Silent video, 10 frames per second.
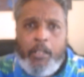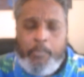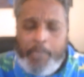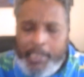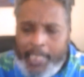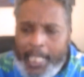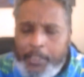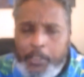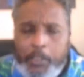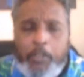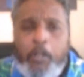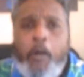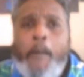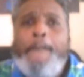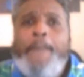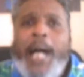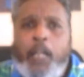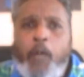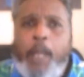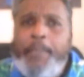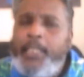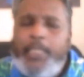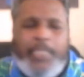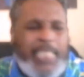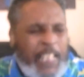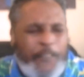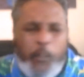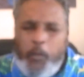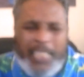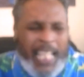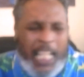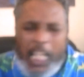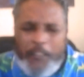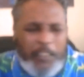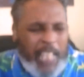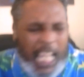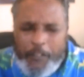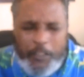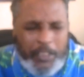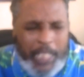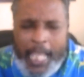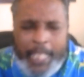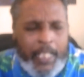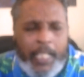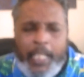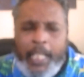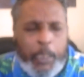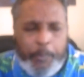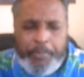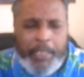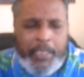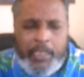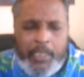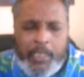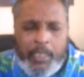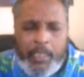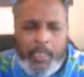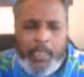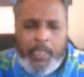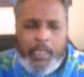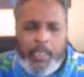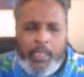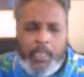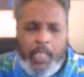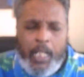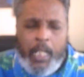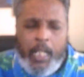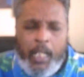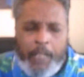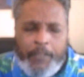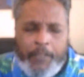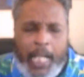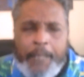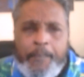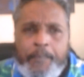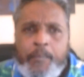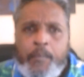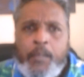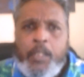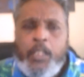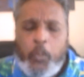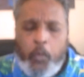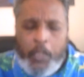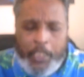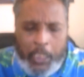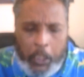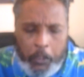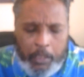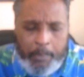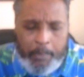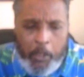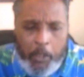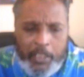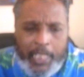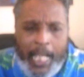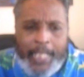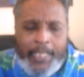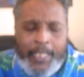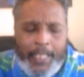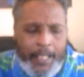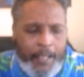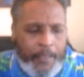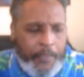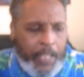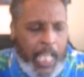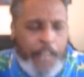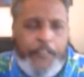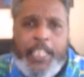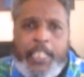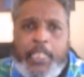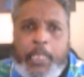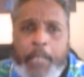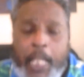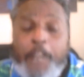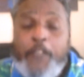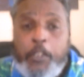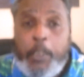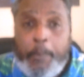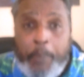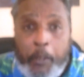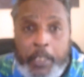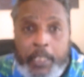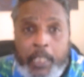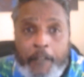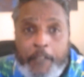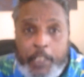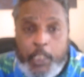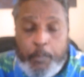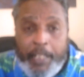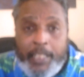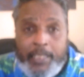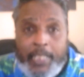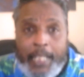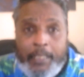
began to back away because evil will not ever ever stand in the presence uh, of God. So what the closer Moses got, the heavy the heavier the burden of these bricks that